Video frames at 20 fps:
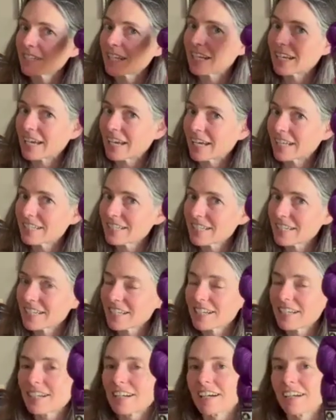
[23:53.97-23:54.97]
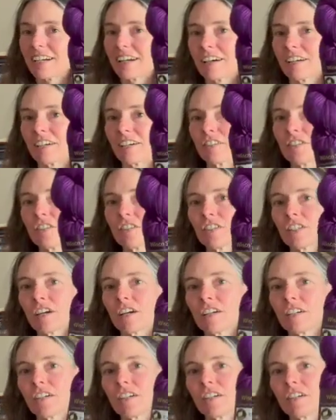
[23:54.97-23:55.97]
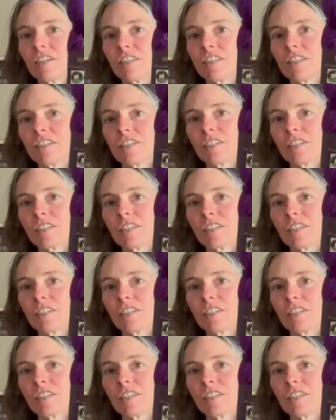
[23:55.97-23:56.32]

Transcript: I had to get it. I got it on their sock yarn.